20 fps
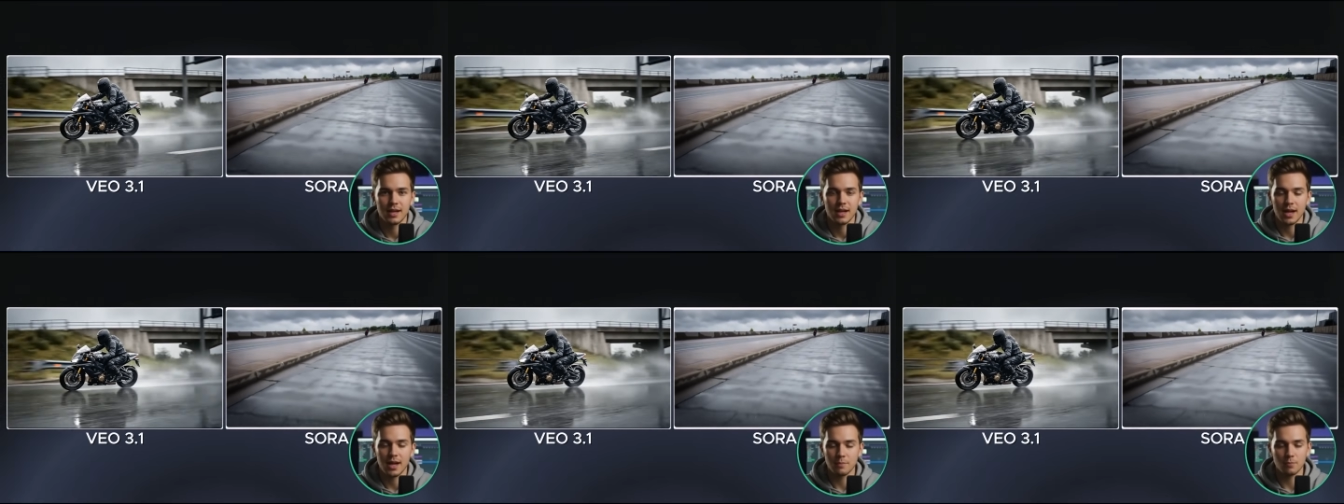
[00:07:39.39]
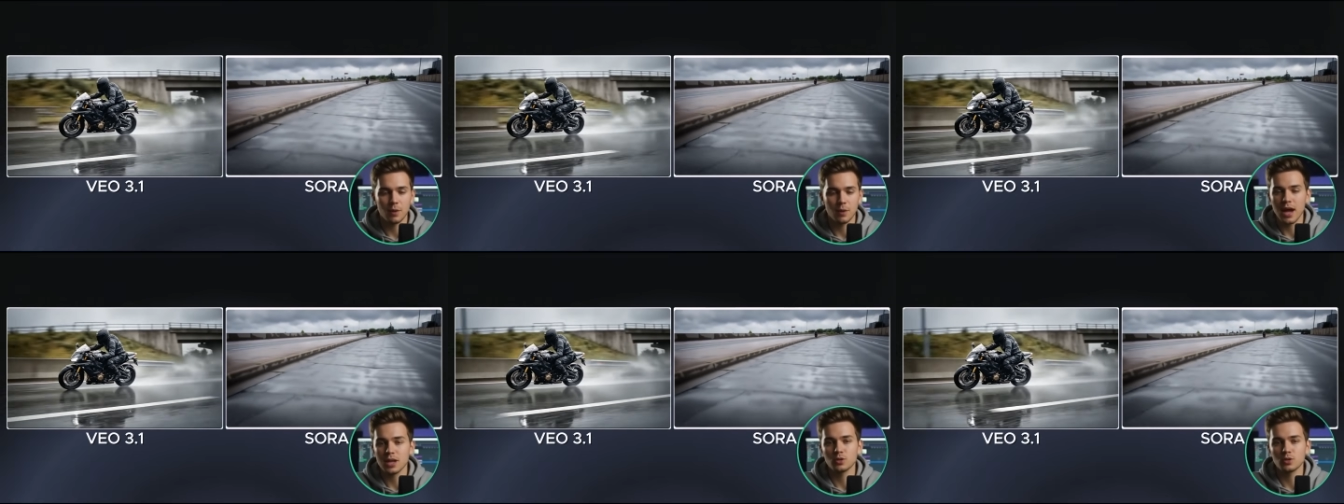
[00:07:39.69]
and
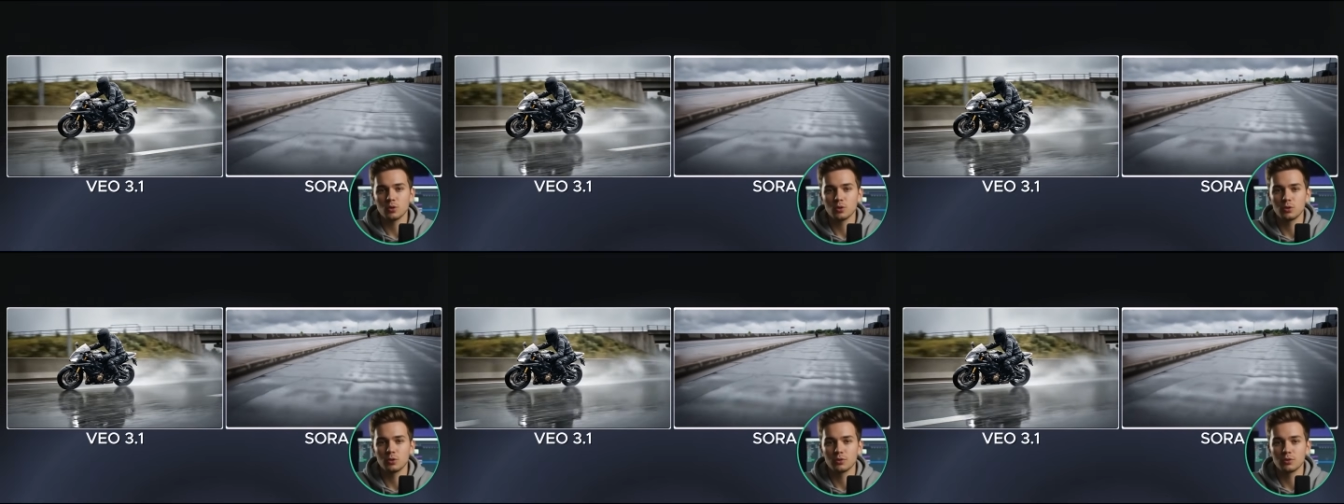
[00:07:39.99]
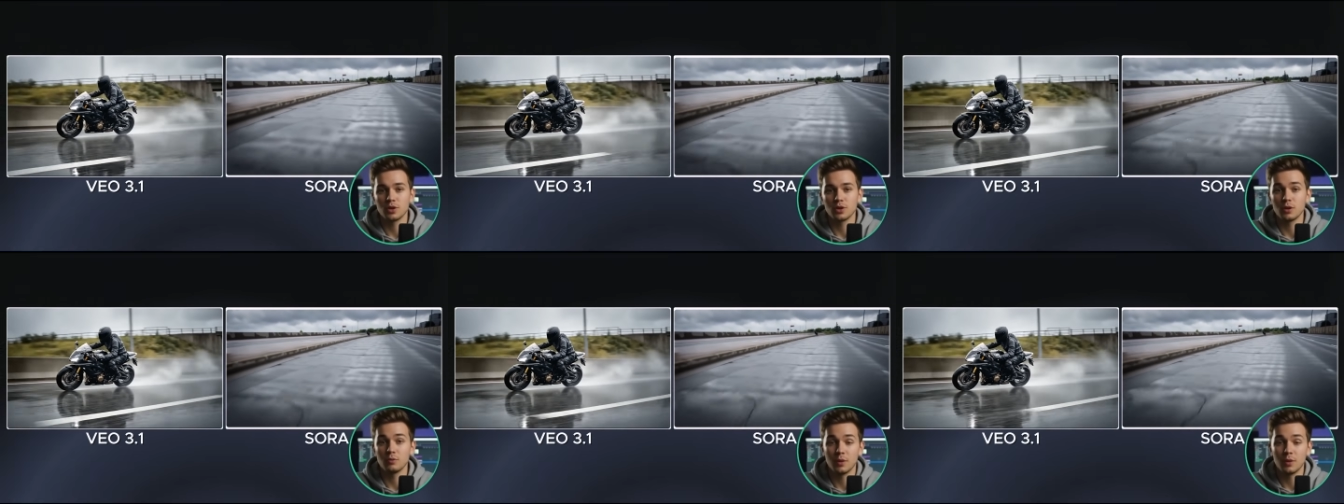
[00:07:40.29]
gradual
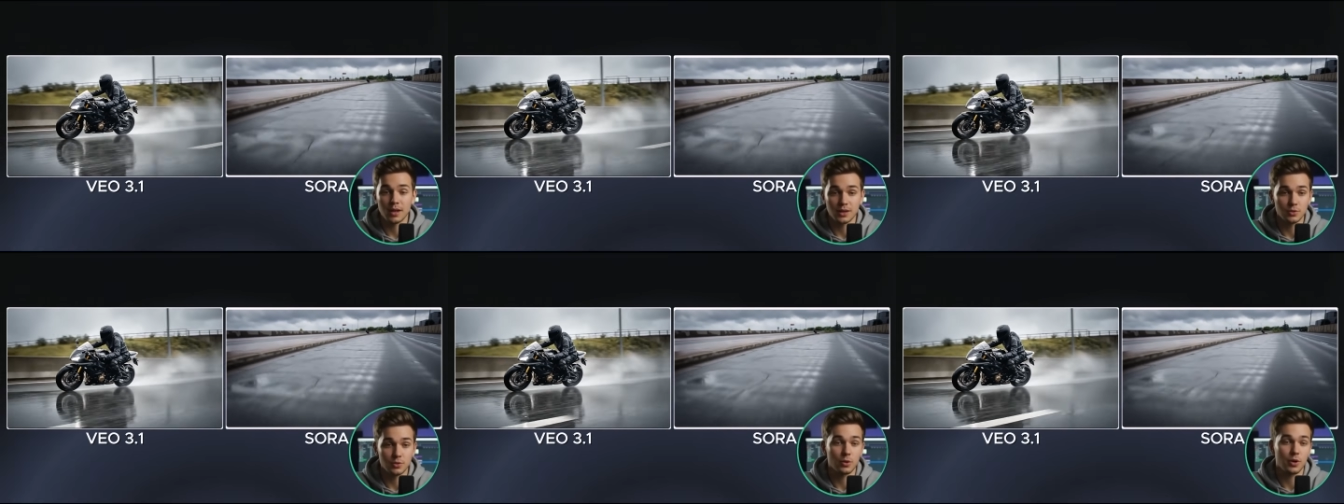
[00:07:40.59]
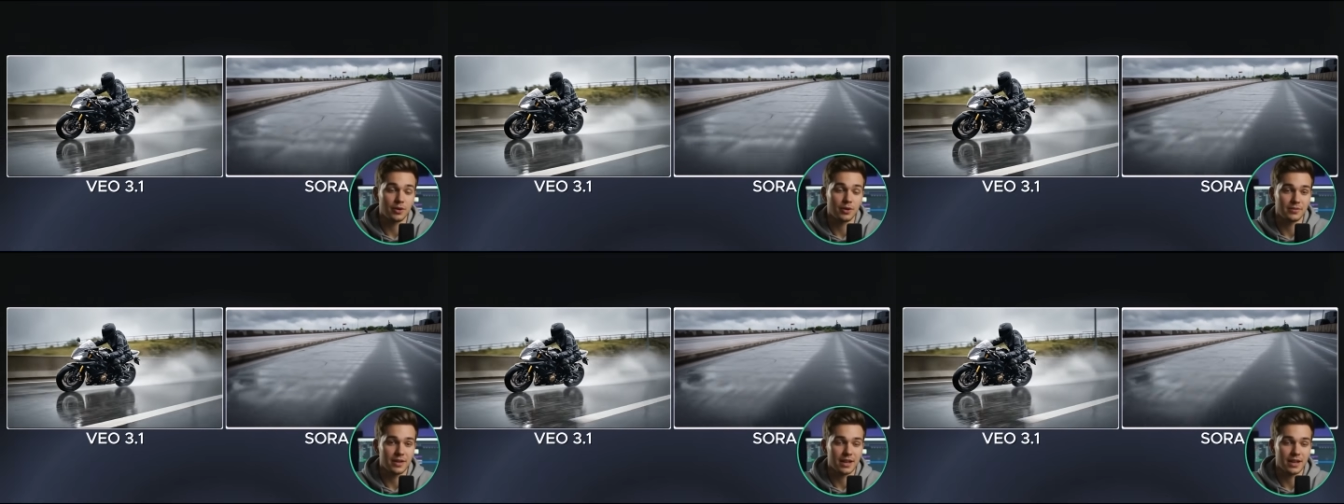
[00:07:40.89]
reveal much
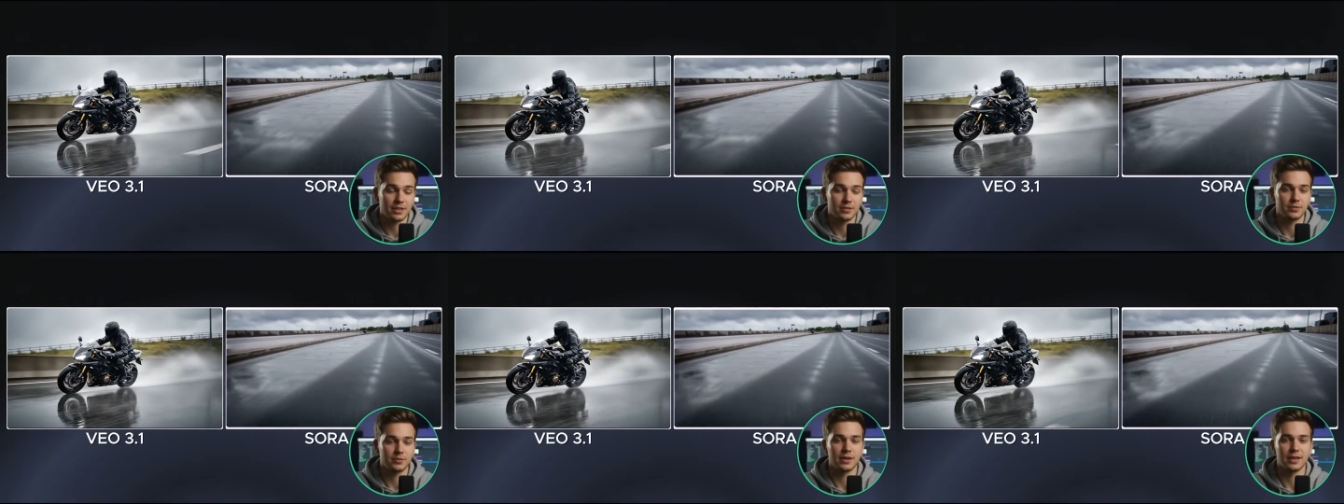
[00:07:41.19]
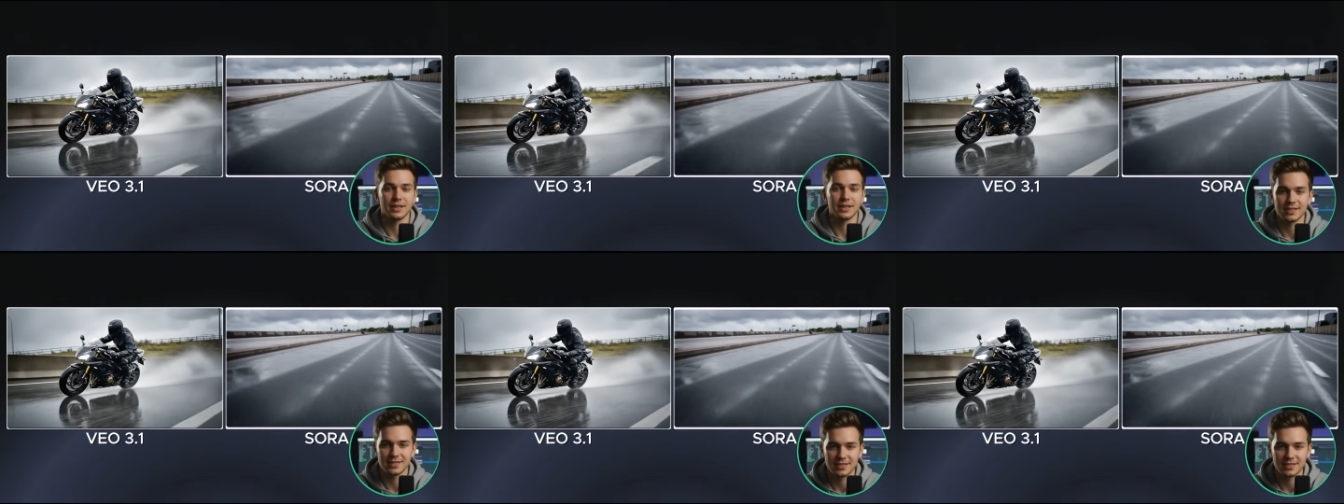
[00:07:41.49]
more
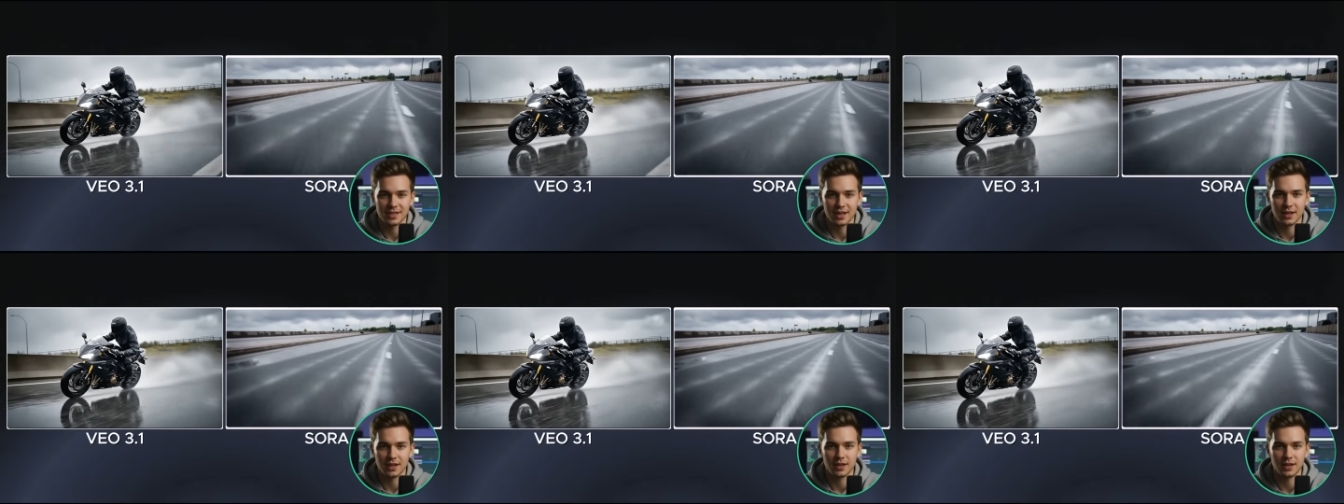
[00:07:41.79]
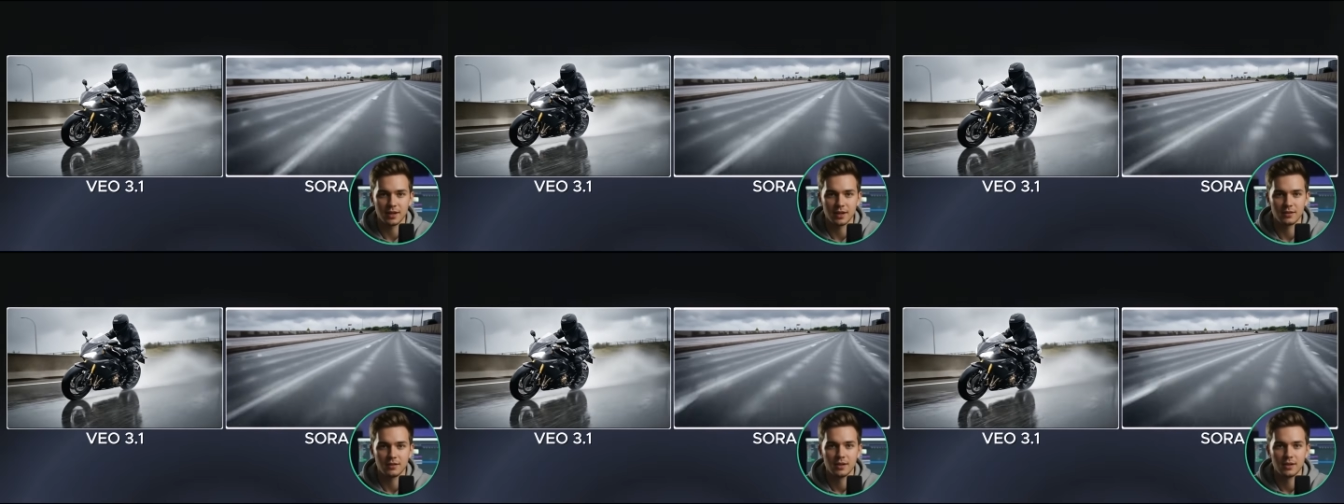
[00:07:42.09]
effectively in this
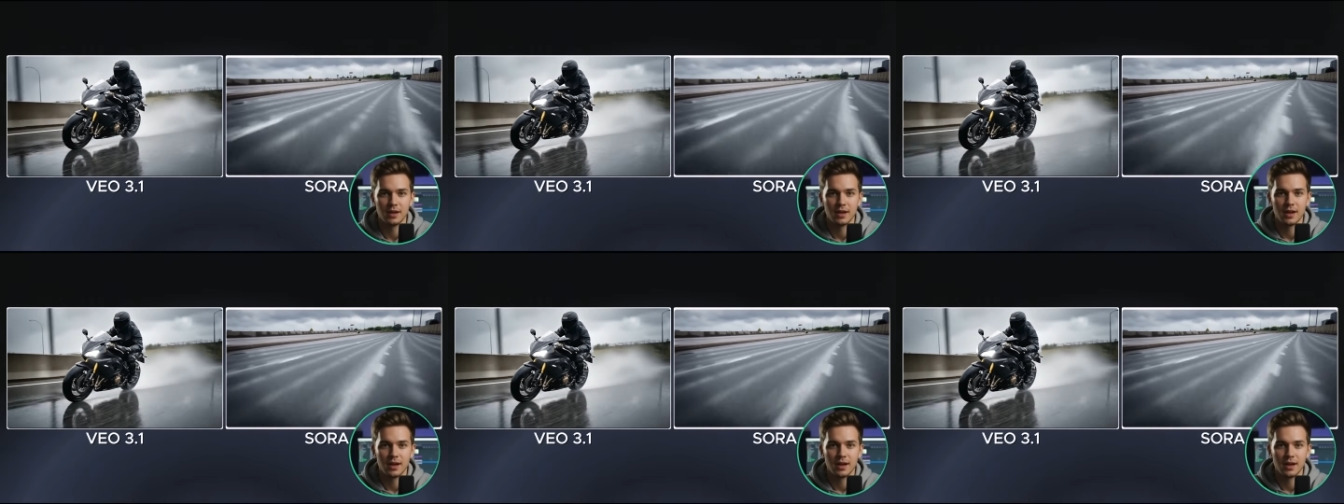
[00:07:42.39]
scenario,